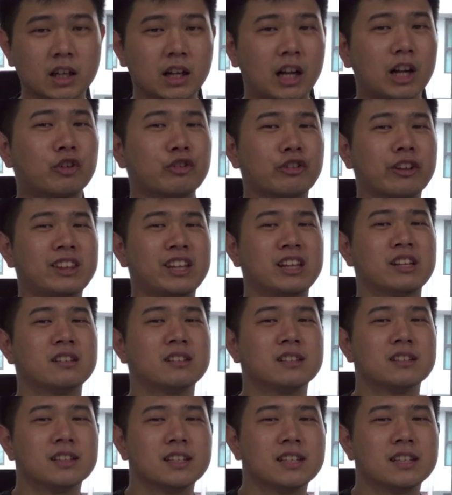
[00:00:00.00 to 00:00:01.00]
ultra
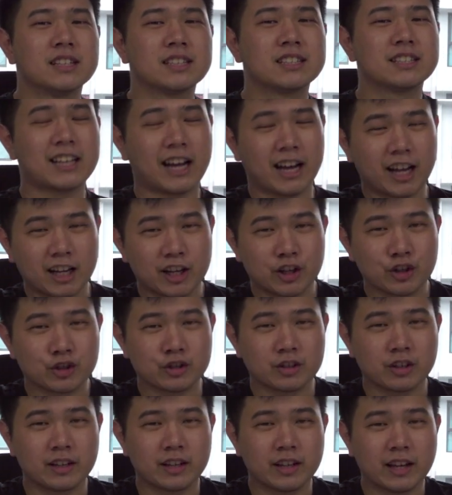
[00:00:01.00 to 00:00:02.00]
thin,
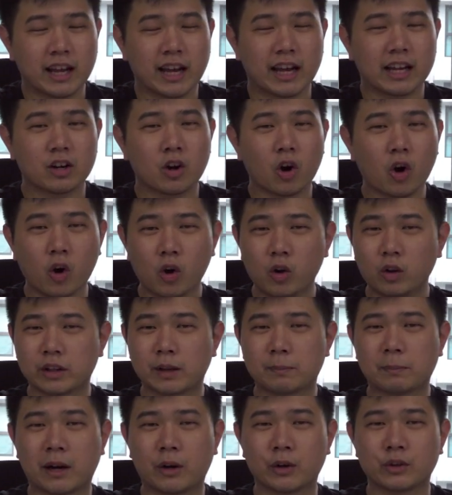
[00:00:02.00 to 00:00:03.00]
stylish, and all
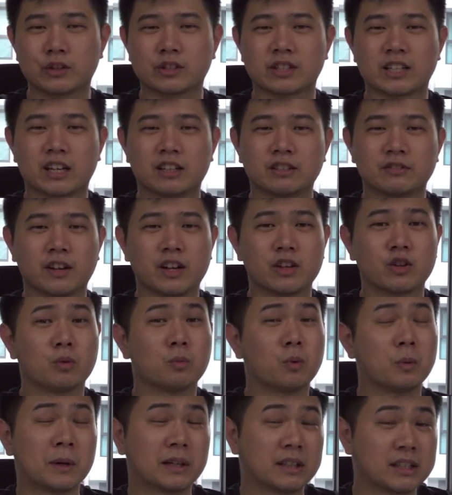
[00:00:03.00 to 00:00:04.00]
the power to satisfy your
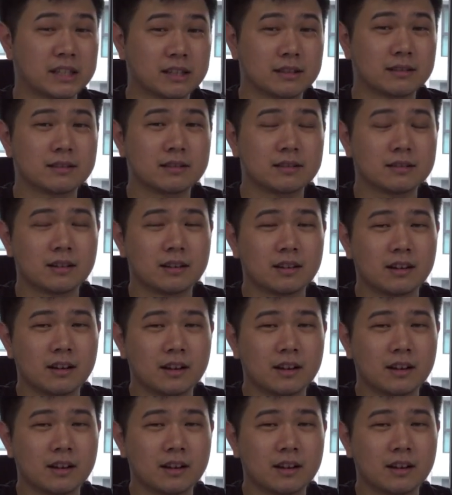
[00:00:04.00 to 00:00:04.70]
mobile needs.